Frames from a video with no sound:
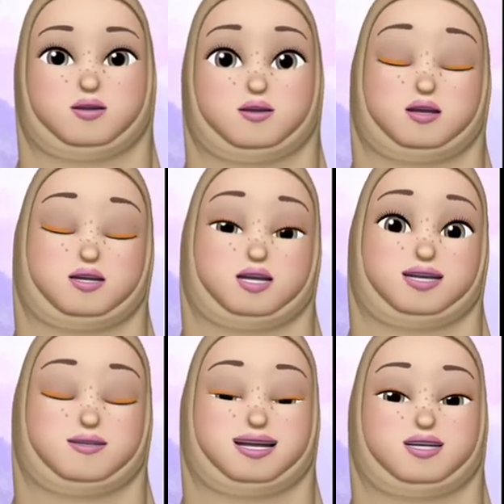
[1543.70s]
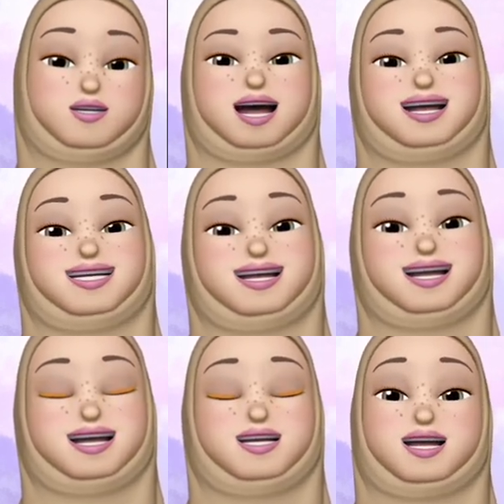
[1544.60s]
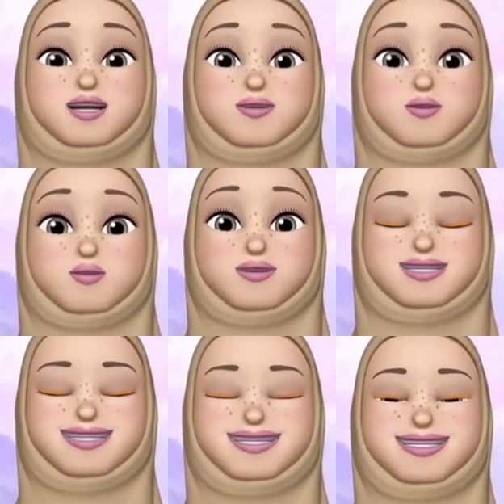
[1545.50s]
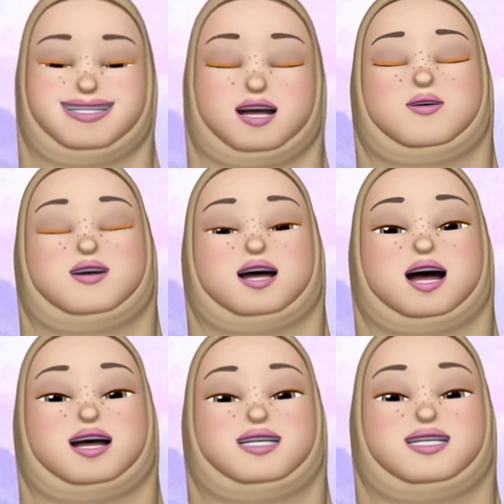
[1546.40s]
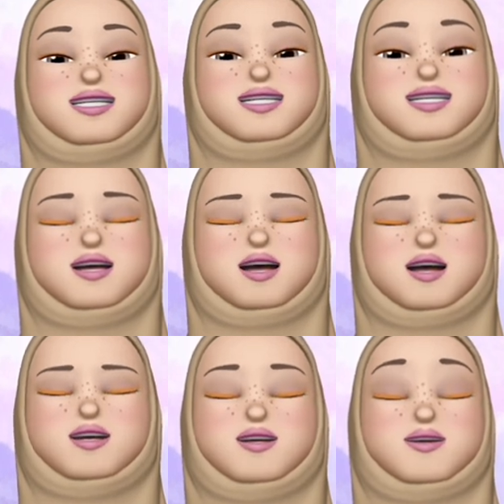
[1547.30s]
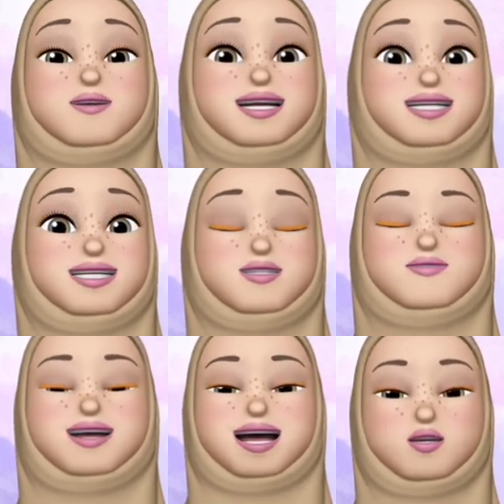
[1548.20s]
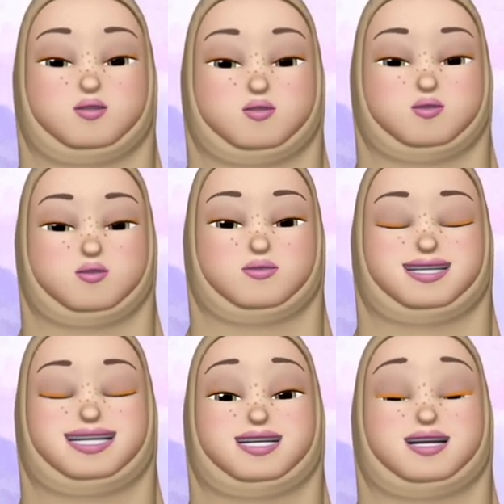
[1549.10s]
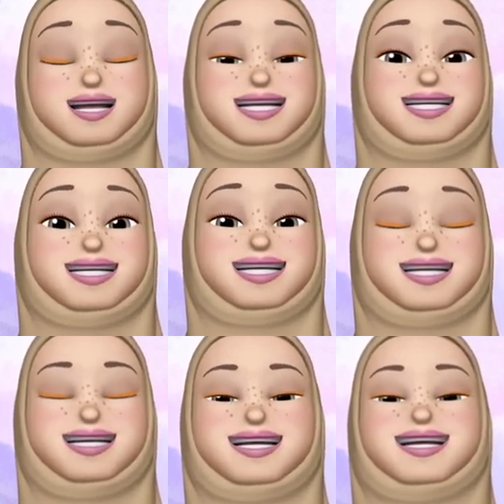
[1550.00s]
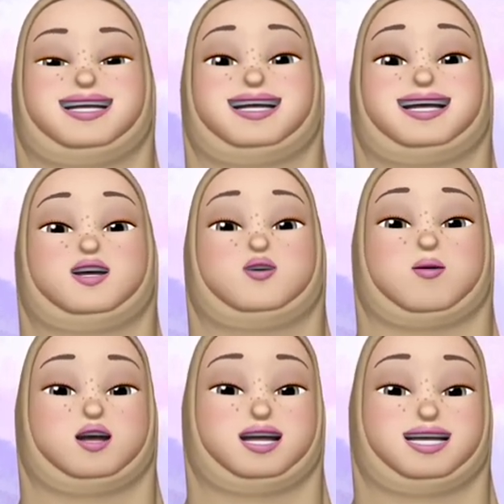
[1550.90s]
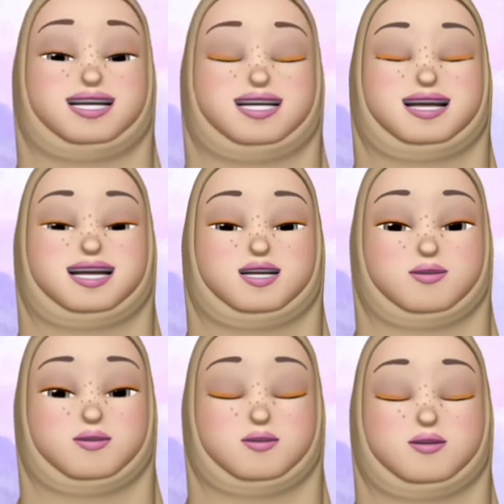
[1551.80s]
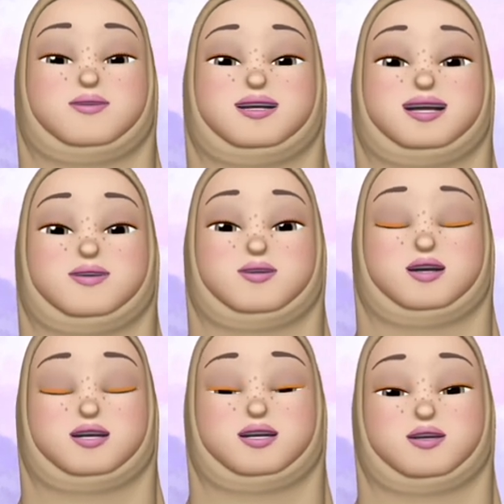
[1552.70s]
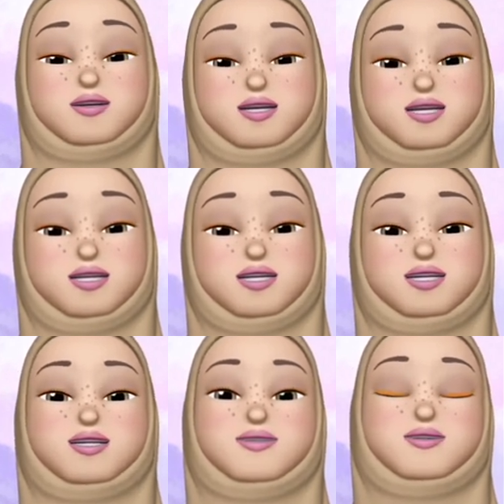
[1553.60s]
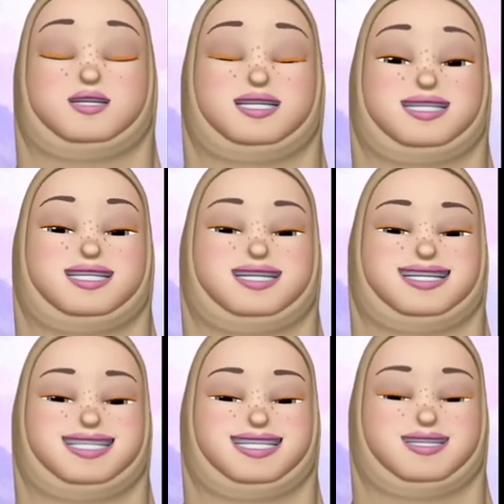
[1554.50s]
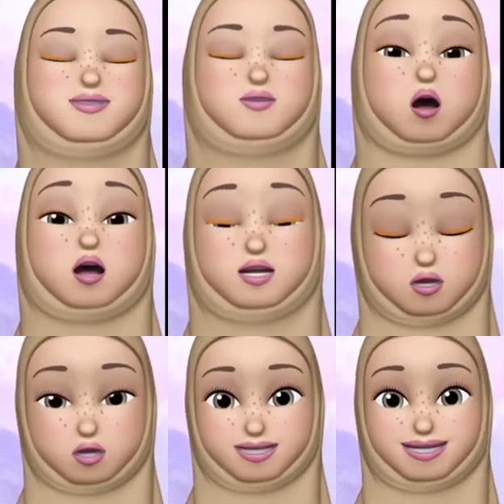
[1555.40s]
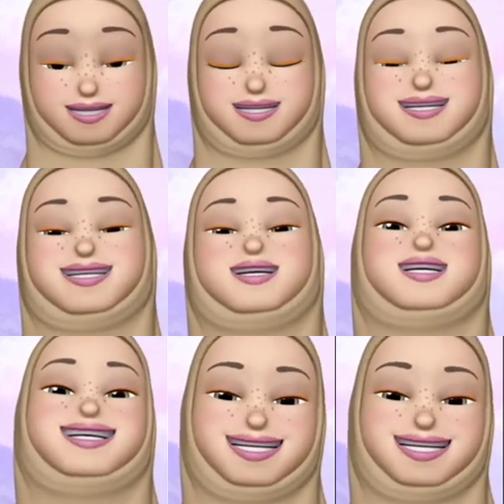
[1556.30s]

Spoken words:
If you compare to the another road, you will get a bigger value. So this is the smallest value, 1.1 kilometer. So this is the answer for the shortest